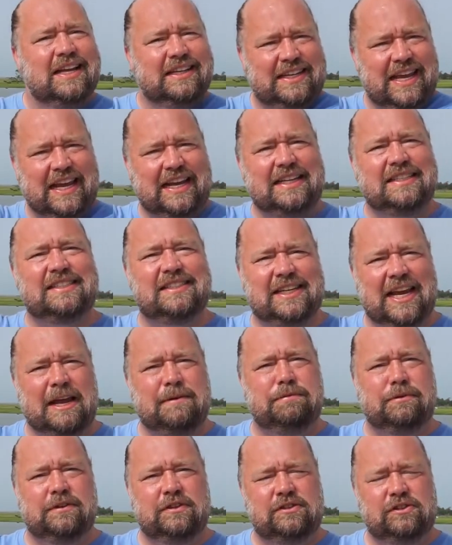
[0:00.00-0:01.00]
take a
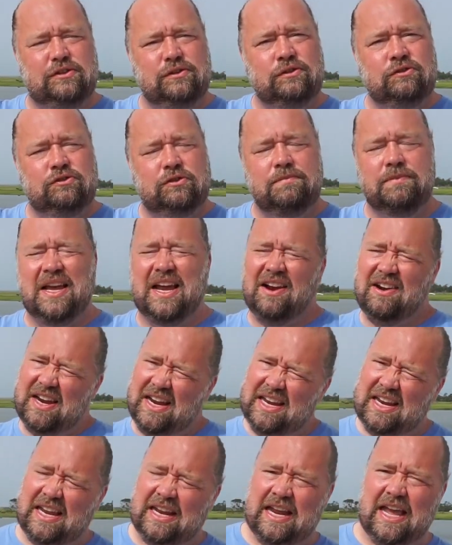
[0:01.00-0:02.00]
sample of the students from there
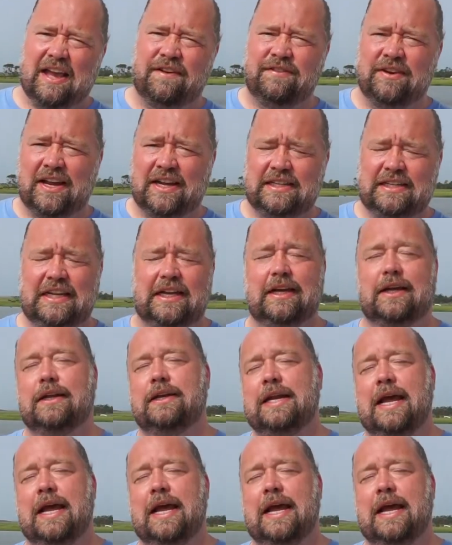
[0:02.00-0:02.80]
and, and have an idea.